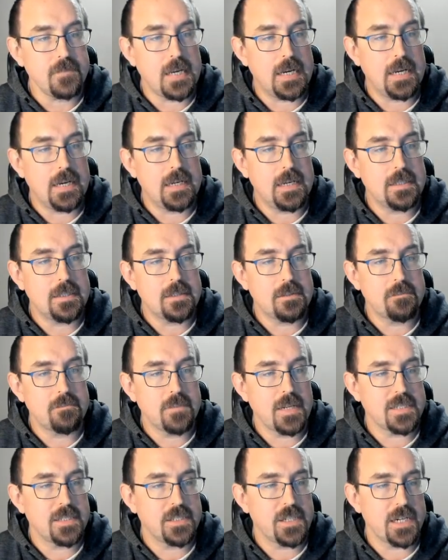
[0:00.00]
Um,
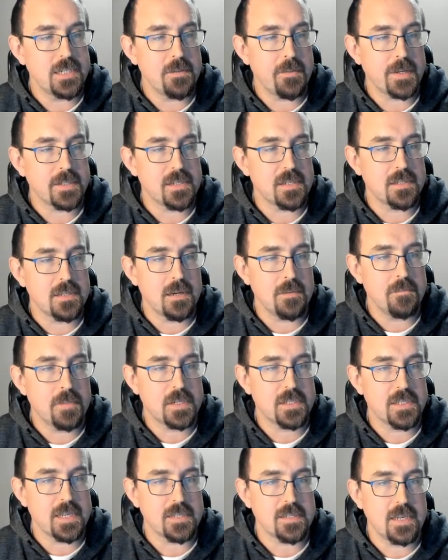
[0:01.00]
let's change it back to sum
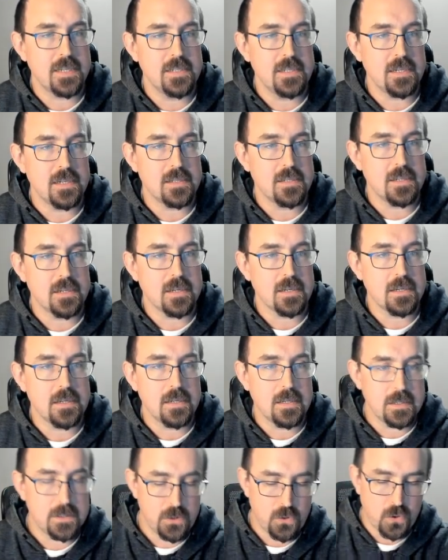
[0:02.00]
because that's easier to
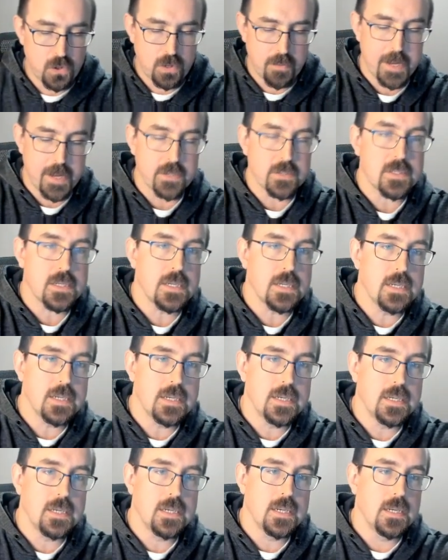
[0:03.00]
talk about.
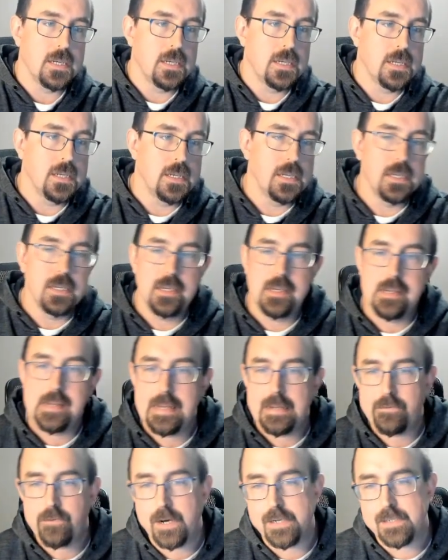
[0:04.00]

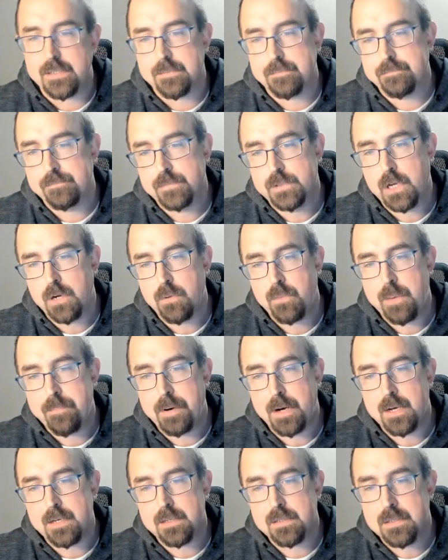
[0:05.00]
Right, so we
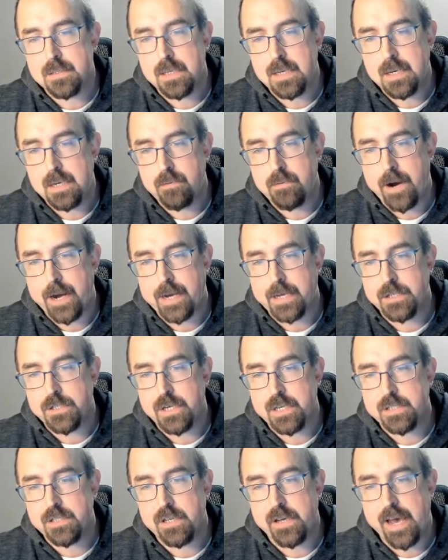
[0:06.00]
pass the range
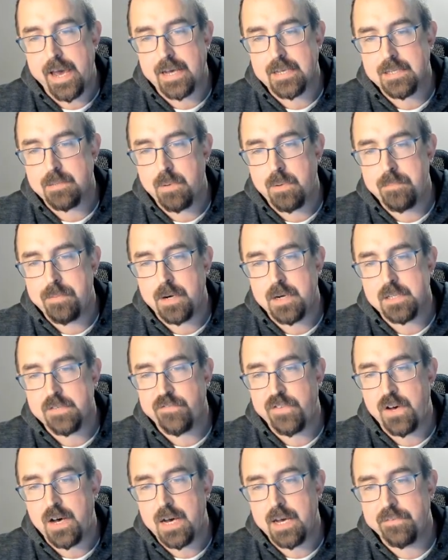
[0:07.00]
into X and we pass
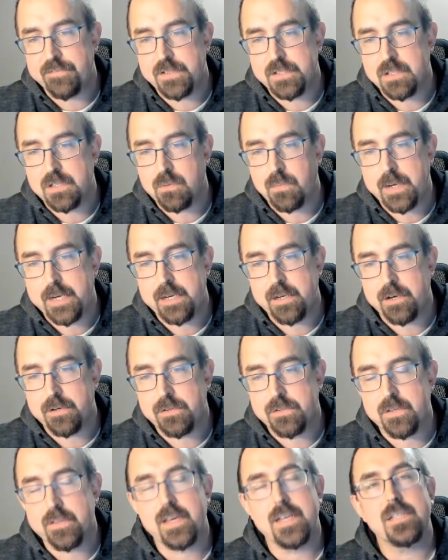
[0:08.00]
five into the window.
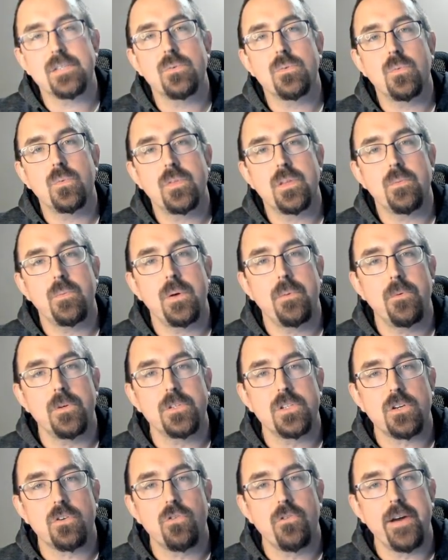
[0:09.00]
So that's that we want
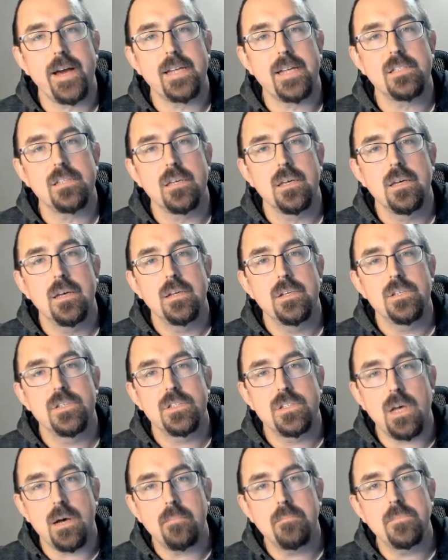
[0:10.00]
to create
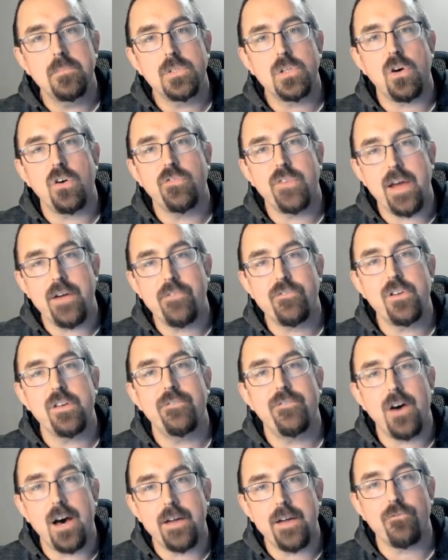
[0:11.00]
sums of every
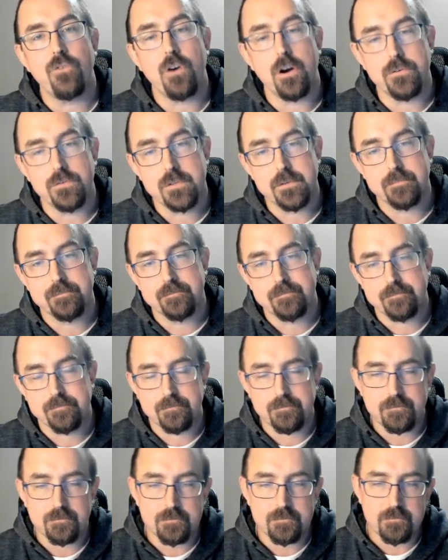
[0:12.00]
five rows.
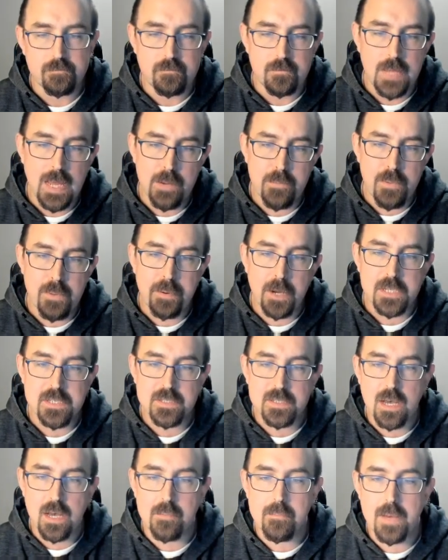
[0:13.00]
And we pass
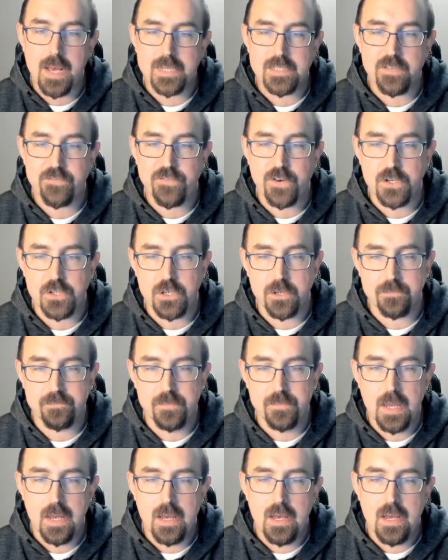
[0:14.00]
sum as the function.